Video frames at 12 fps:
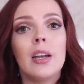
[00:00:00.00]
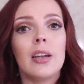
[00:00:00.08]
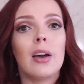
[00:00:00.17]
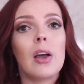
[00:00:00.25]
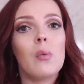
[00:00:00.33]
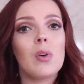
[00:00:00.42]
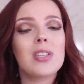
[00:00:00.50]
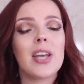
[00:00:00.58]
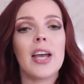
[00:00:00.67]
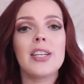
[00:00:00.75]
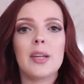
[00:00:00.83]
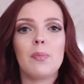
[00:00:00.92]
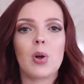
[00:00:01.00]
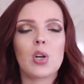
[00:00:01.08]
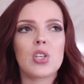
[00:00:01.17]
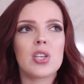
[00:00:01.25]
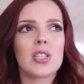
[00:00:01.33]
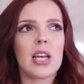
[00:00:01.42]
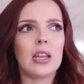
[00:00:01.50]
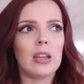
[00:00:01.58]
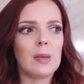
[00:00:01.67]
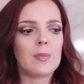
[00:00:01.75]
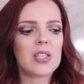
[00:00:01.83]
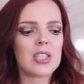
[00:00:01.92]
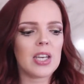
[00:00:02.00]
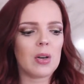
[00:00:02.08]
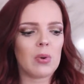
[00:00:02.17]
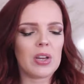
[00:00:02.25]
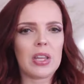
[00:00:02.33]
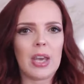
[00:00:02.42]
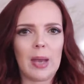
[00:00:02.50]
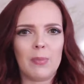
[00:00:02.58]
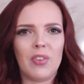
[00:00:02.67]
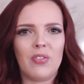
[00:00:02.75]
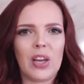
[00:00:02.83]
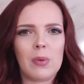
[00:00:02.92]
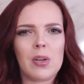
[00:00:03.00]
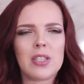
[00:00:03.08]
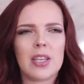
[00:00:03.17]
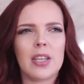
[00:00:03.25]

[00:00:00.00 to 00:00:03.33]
Now, I will say I did purchase a lipstick, one of the amplified ones.